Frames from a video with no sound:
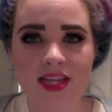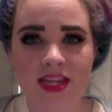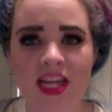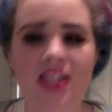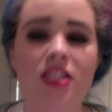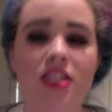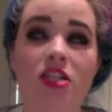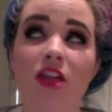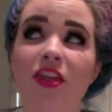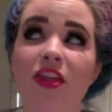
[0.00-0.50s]
And
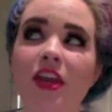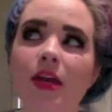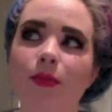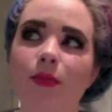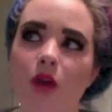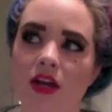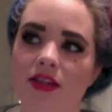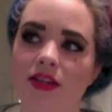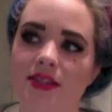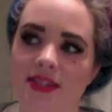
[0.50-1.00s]
it's not that I'm
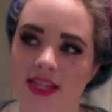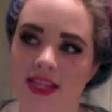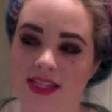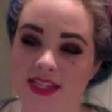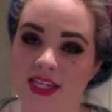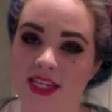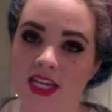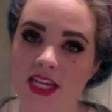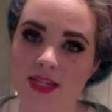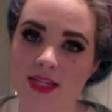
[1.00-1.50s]
not
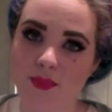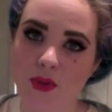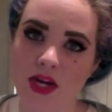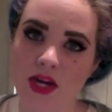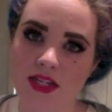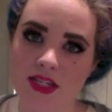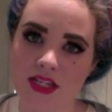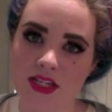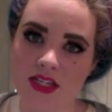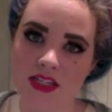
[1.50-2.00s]
sensing his
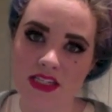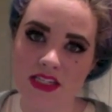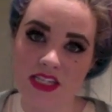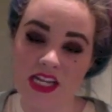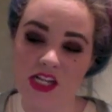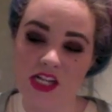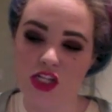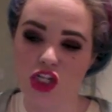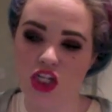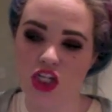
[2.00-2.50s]
presence,
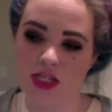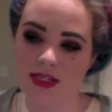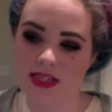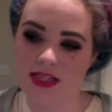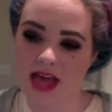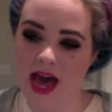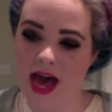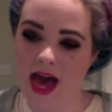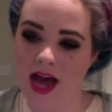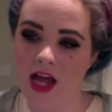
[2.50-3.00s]
it's just
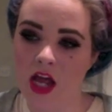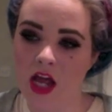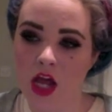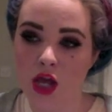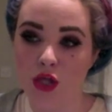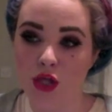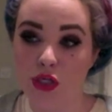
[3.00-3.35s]
that,